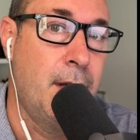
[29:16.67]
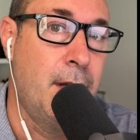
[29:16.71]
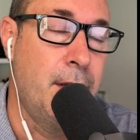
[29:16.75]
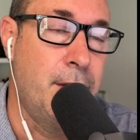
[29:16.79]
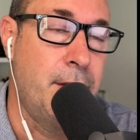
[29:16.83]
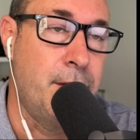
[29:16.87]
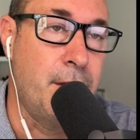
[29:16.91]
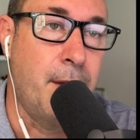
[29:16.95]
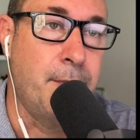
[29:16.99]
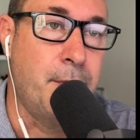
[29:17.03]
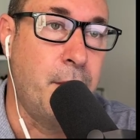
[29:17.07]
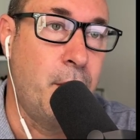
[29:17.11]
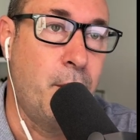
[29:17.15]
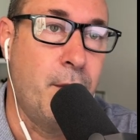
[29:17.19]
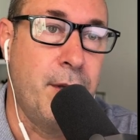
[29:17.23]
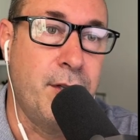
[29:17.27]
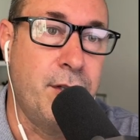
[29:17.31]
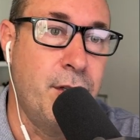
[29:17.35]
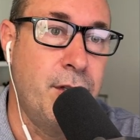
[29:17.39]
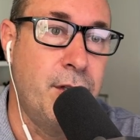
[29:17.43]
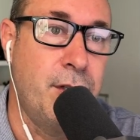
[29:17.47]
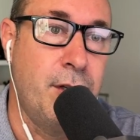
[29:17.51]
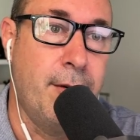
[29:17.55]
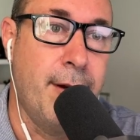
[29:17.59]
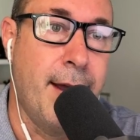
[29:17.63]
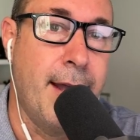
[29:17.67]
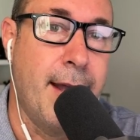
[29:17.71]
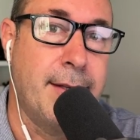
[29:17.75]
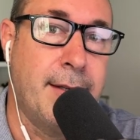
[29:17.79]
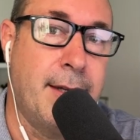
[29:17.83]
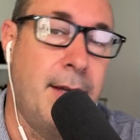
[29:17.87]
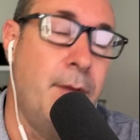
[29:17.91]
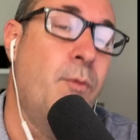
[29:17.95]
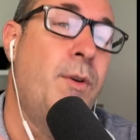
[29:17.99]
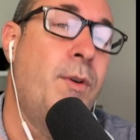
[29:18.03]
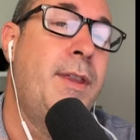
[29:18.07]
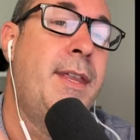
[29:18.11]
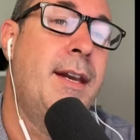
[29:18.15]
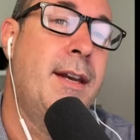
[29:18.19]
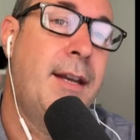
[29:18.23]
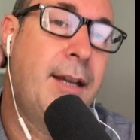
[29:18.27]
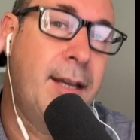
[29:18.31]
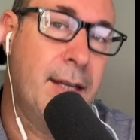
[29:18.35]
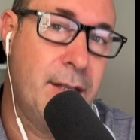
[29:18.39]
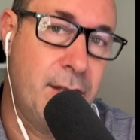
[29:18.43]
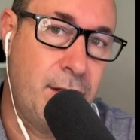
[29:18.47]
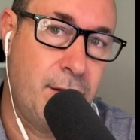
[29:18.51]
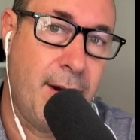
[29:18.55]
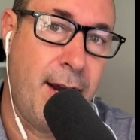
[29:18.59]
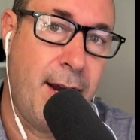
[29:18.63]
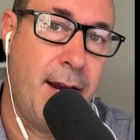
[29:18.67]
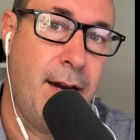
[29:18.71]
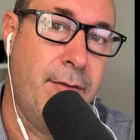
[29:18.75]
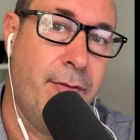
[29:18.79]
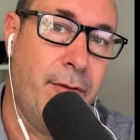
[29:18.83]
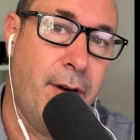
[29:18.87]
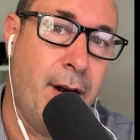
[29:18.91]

And the types of questions you're asking within a constrained